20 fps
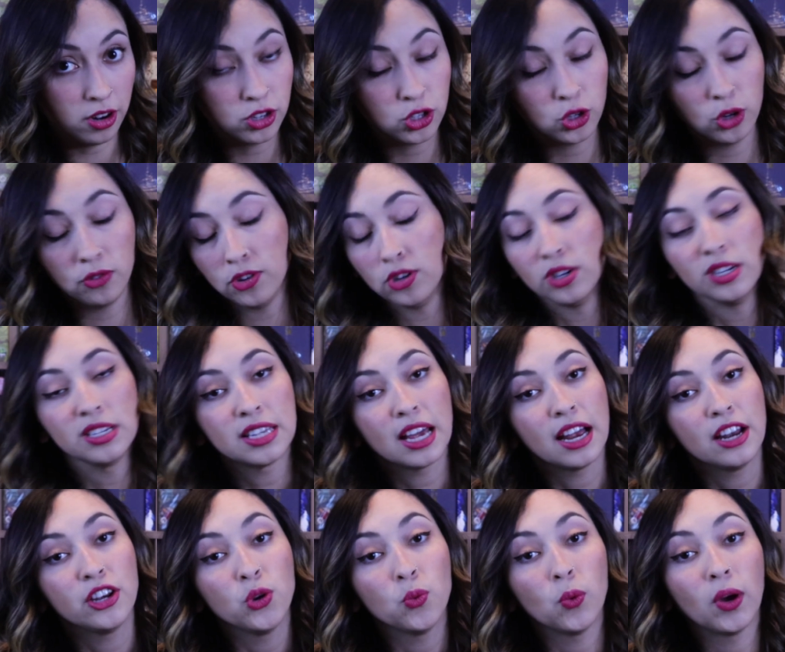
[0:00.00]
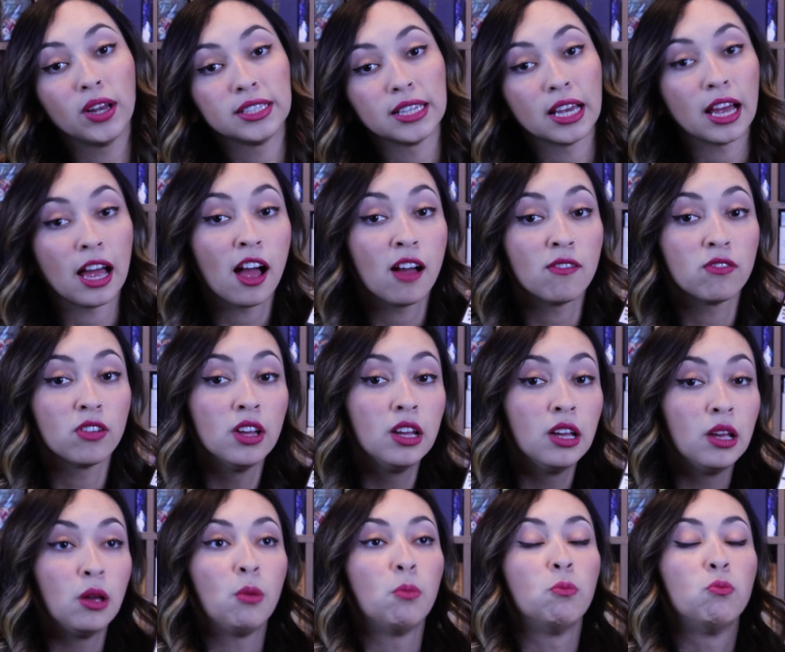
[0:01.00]
So if you decide you want to have
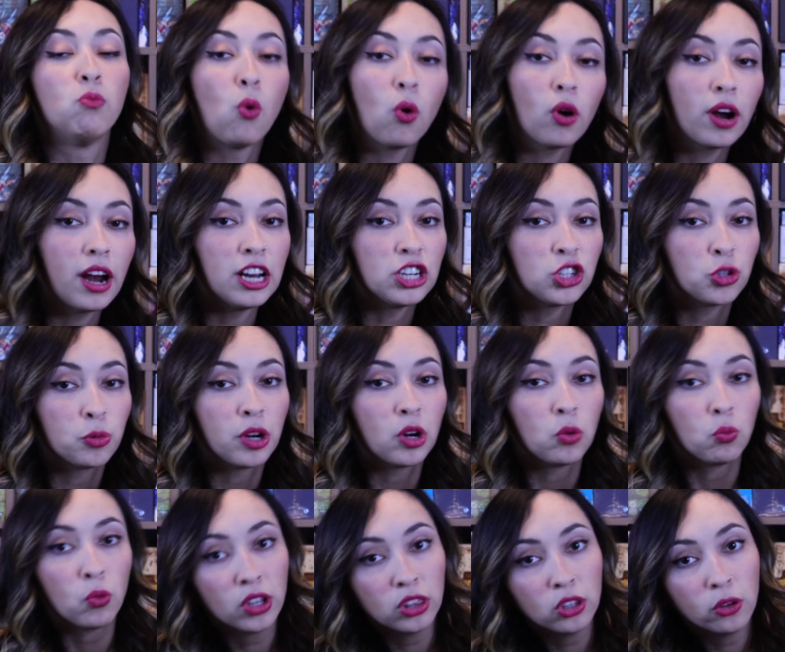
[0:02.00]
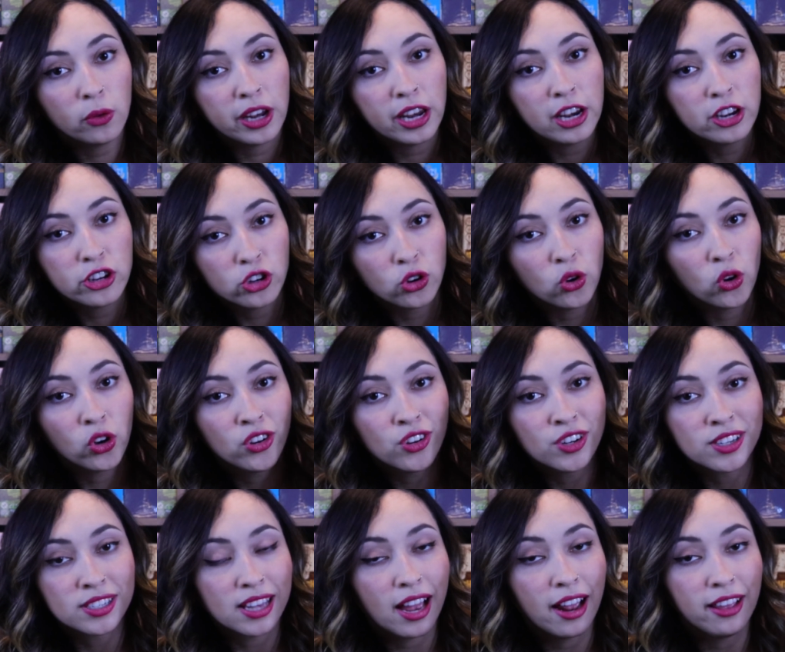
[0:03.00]
more henchmen in one location, or you
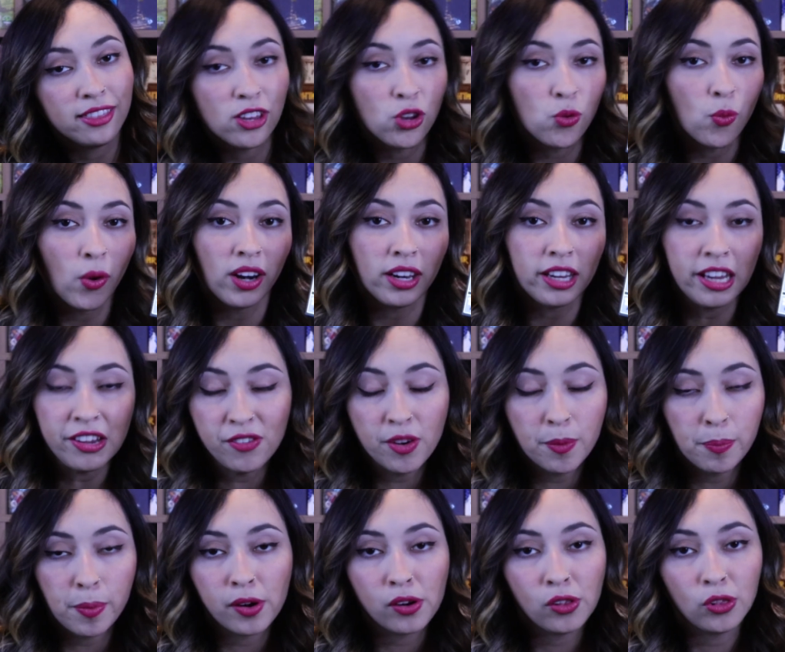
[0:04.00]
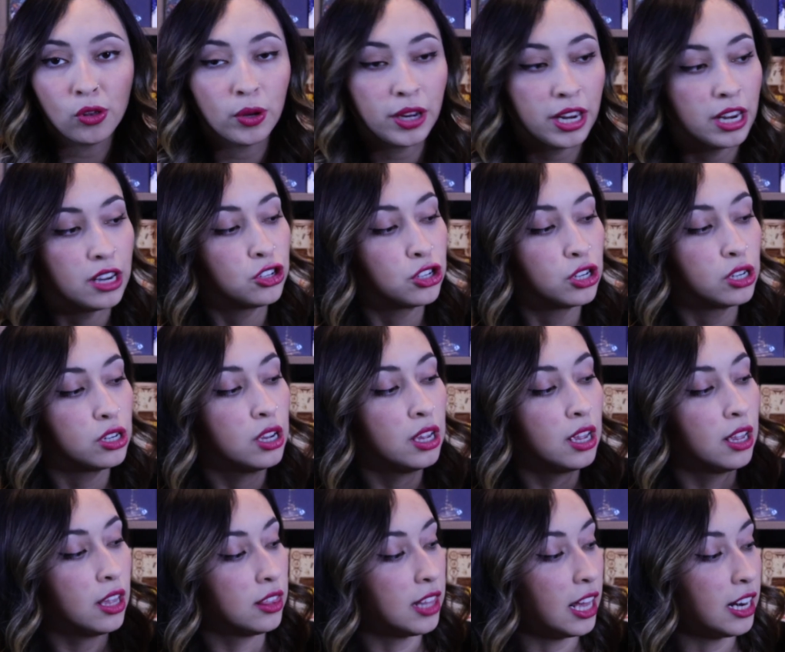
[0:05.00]
decide that you want to give up on a location,
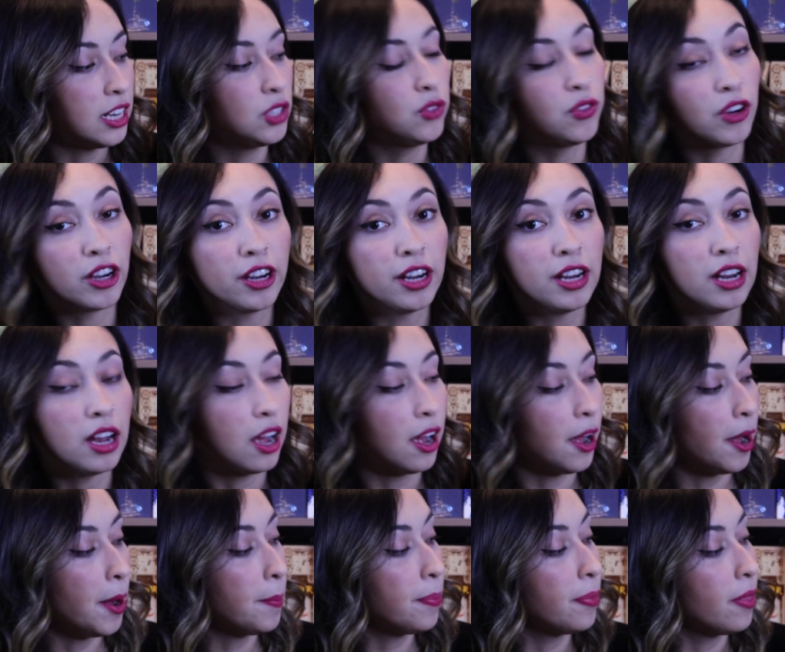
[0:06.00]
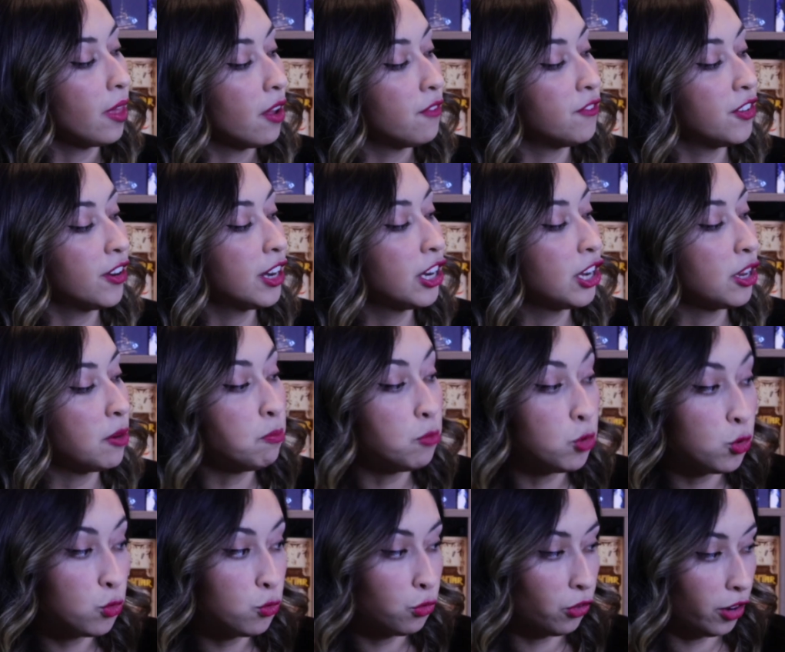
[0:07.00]
that is a very good
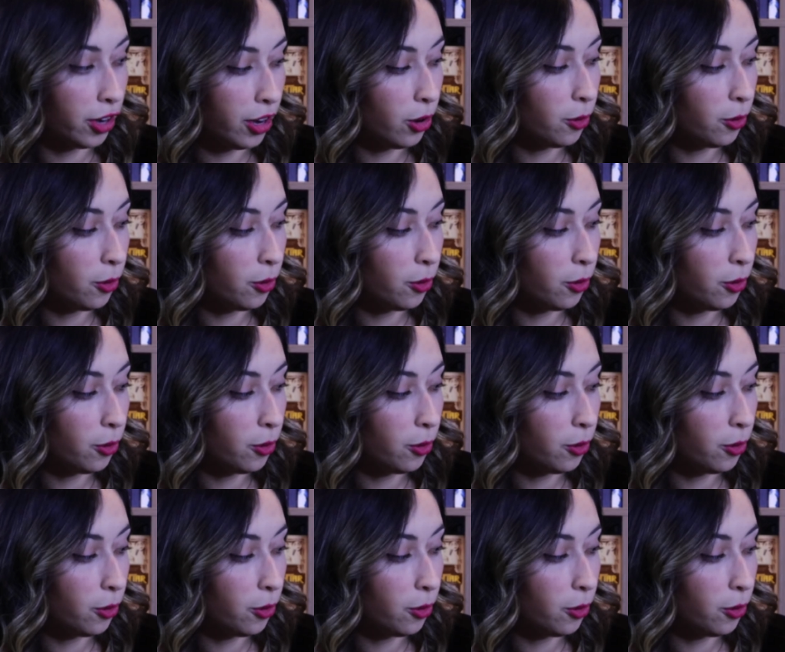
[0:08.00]
move for you.